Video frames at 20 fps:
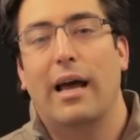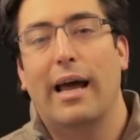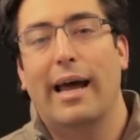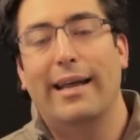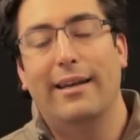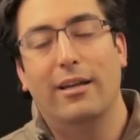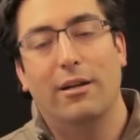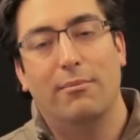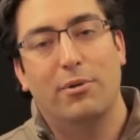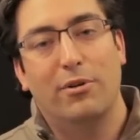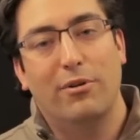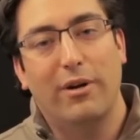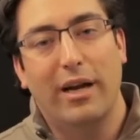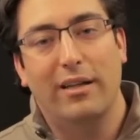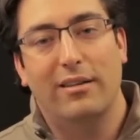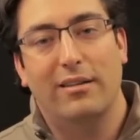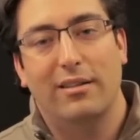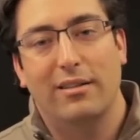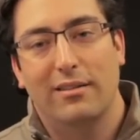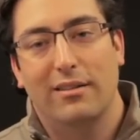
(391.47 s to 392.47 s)
And number
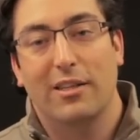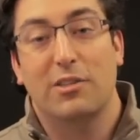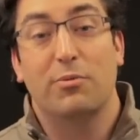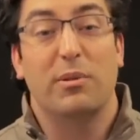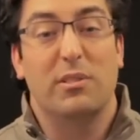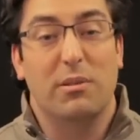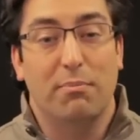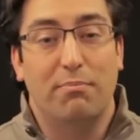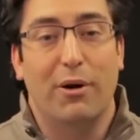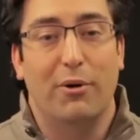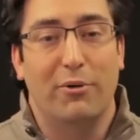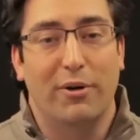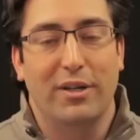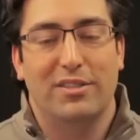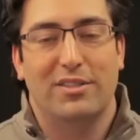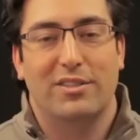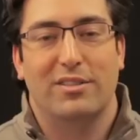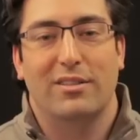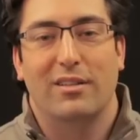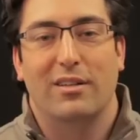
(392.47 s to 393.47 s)
8, this one's a
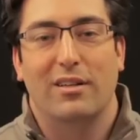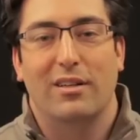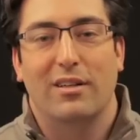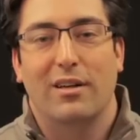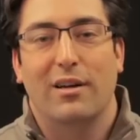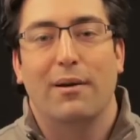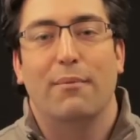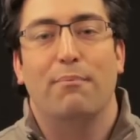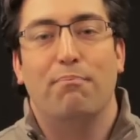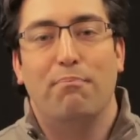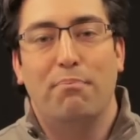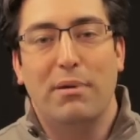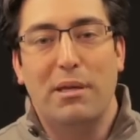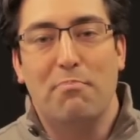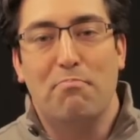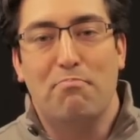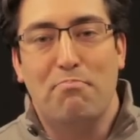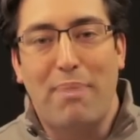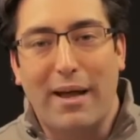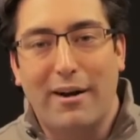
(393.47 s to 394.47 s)
bonus. Be
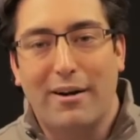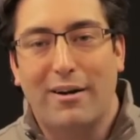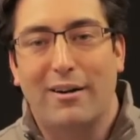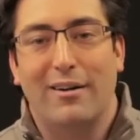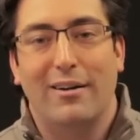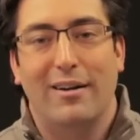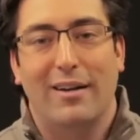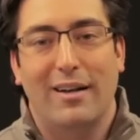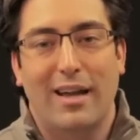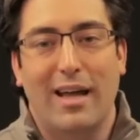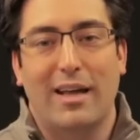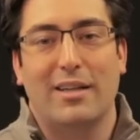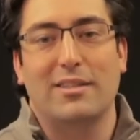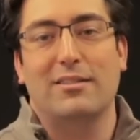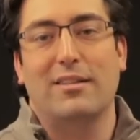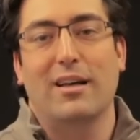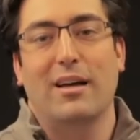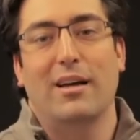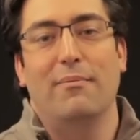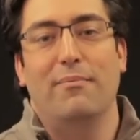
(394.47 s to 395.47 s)
better next
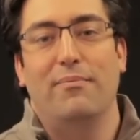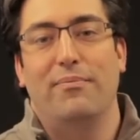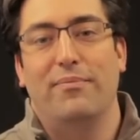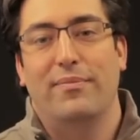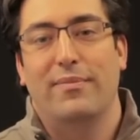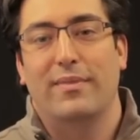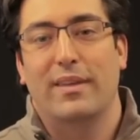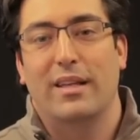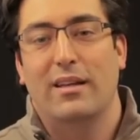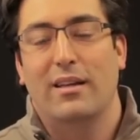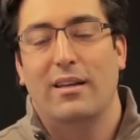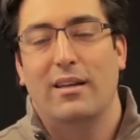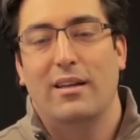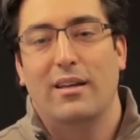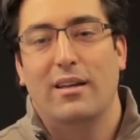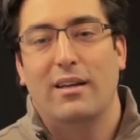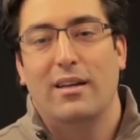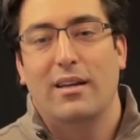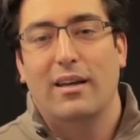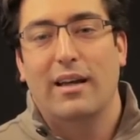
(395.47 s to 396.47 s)
time.
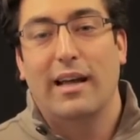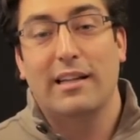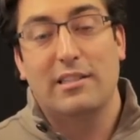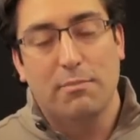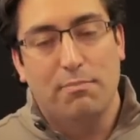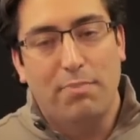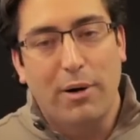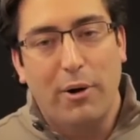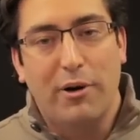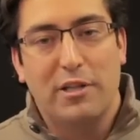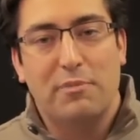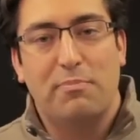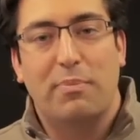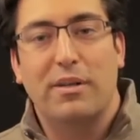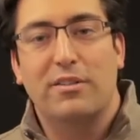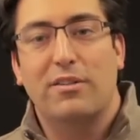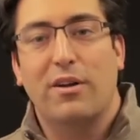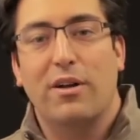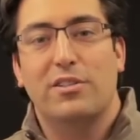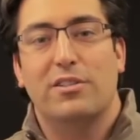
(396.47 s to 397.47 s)
It's a bonus, but
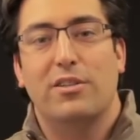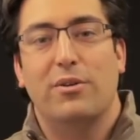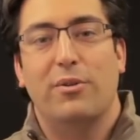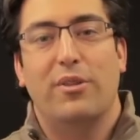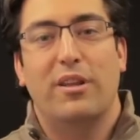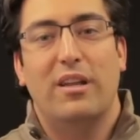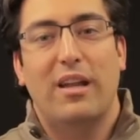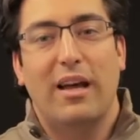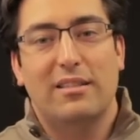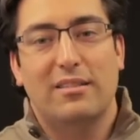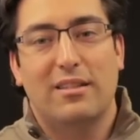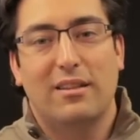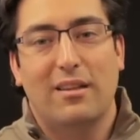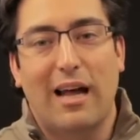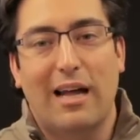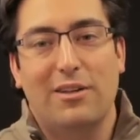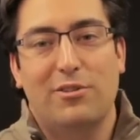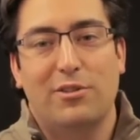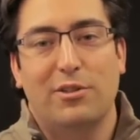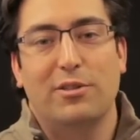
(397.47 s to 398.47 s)
it's also the next
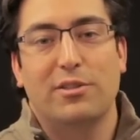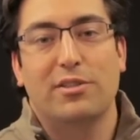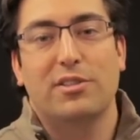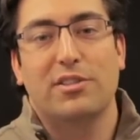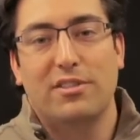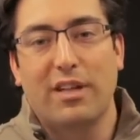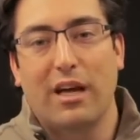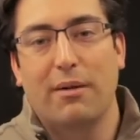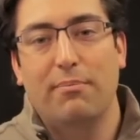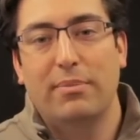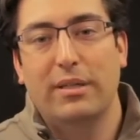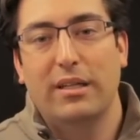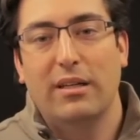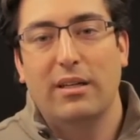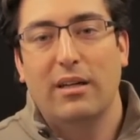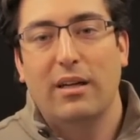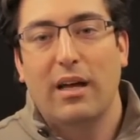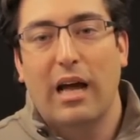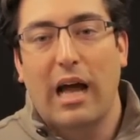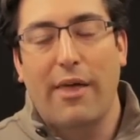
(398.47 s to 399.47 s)
logical step.
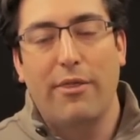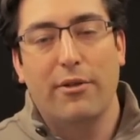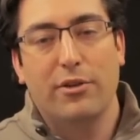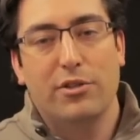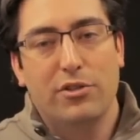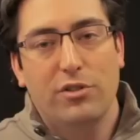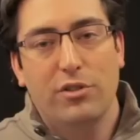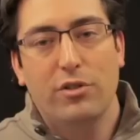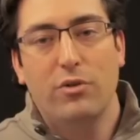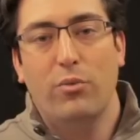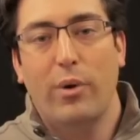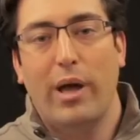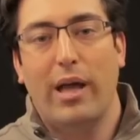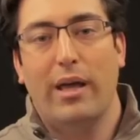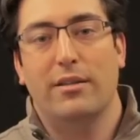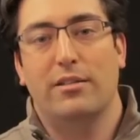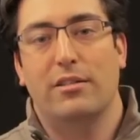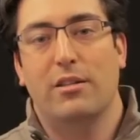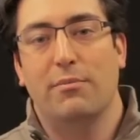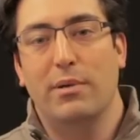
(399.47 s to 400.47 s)
And there's 2
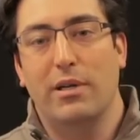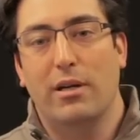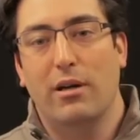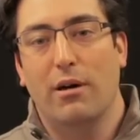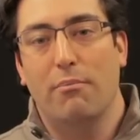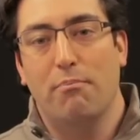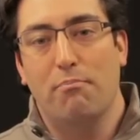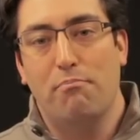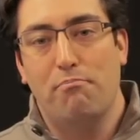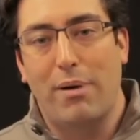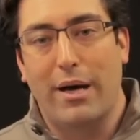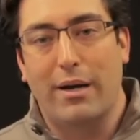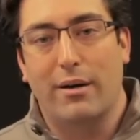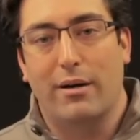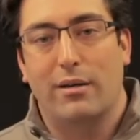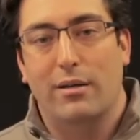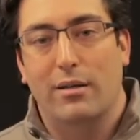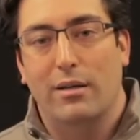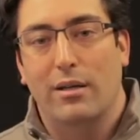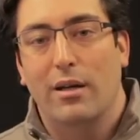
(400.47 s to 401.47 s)
ways to become
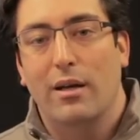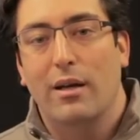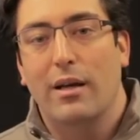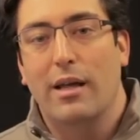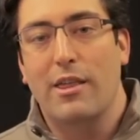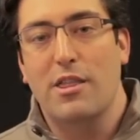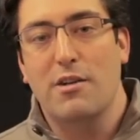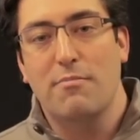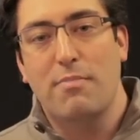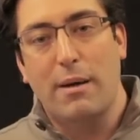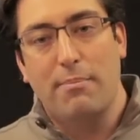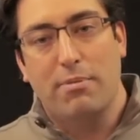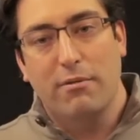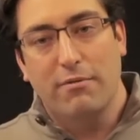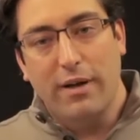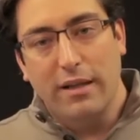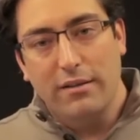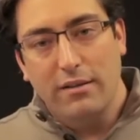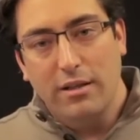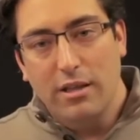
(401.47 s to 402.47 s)
better, either by
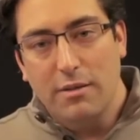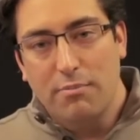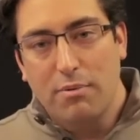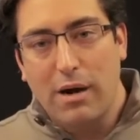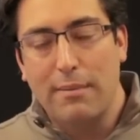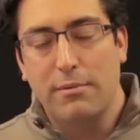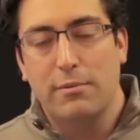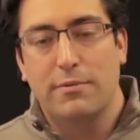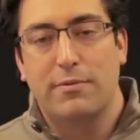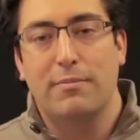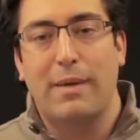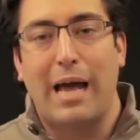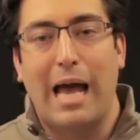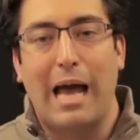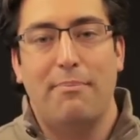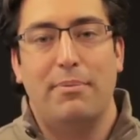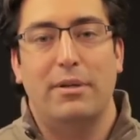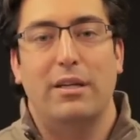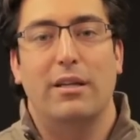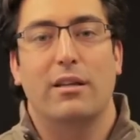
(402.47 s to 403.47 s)
preventing the problem from
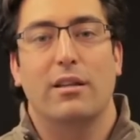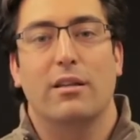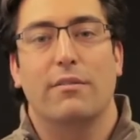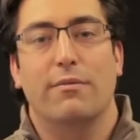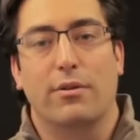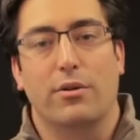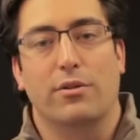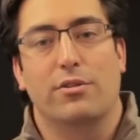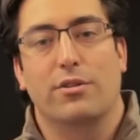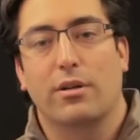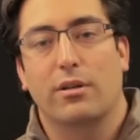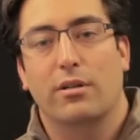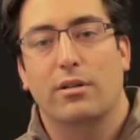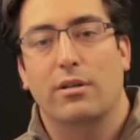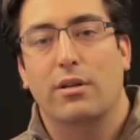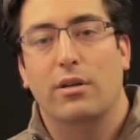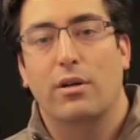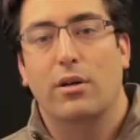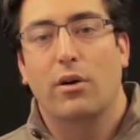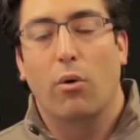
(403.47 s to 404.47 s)
happening in the future,
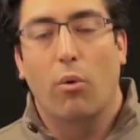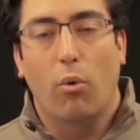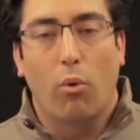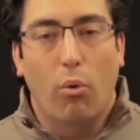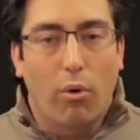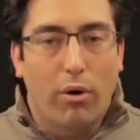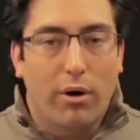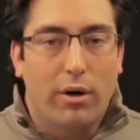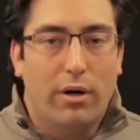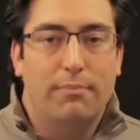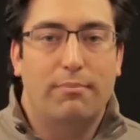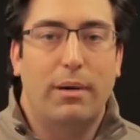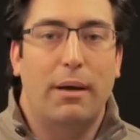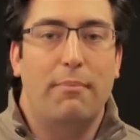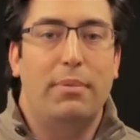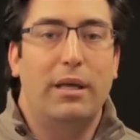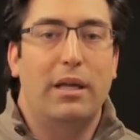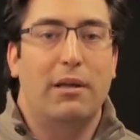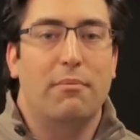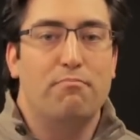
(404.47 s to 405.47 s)
or by
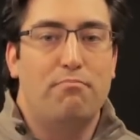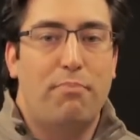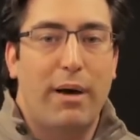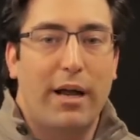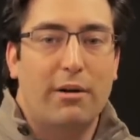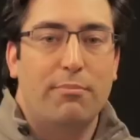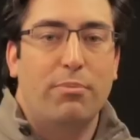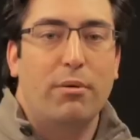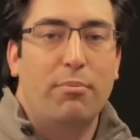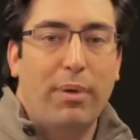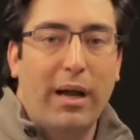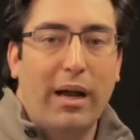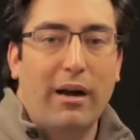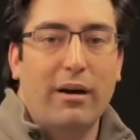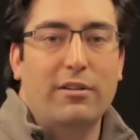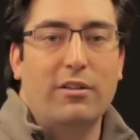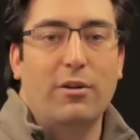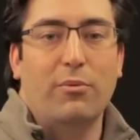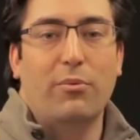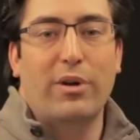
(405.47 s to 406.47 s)
being better
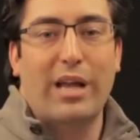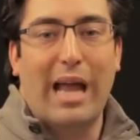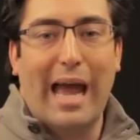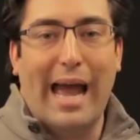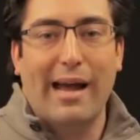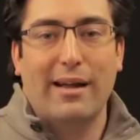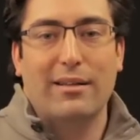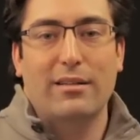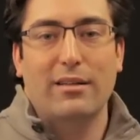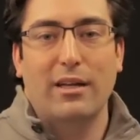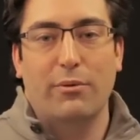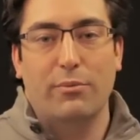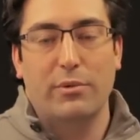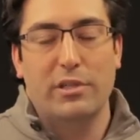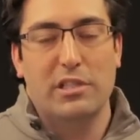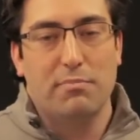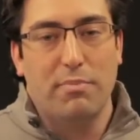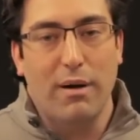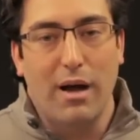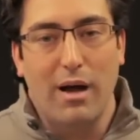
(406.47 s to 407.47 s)
prepared to react and
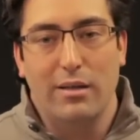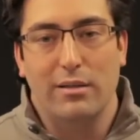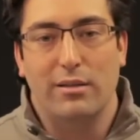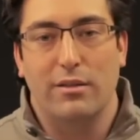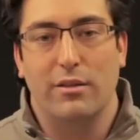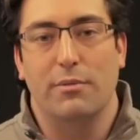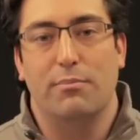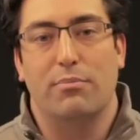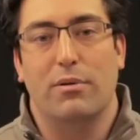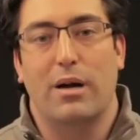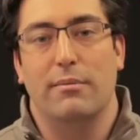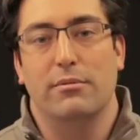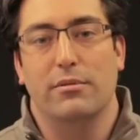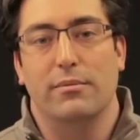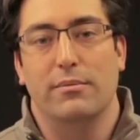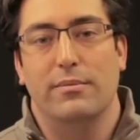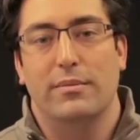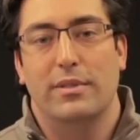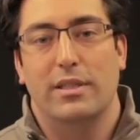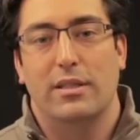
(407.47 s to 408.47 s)
respond to the
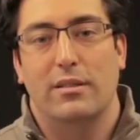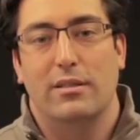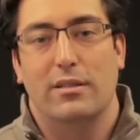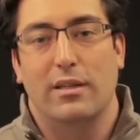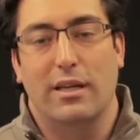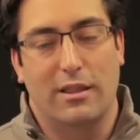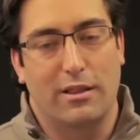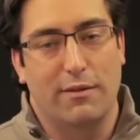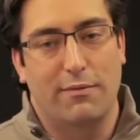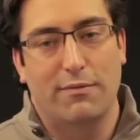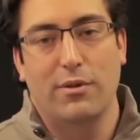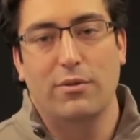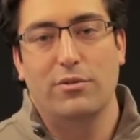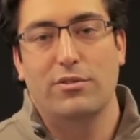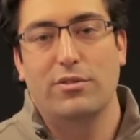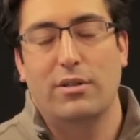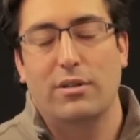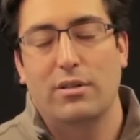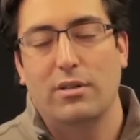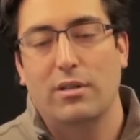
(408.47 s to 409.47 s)
problem in the
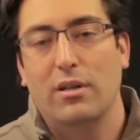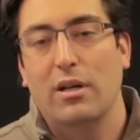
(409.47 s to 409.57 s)
future.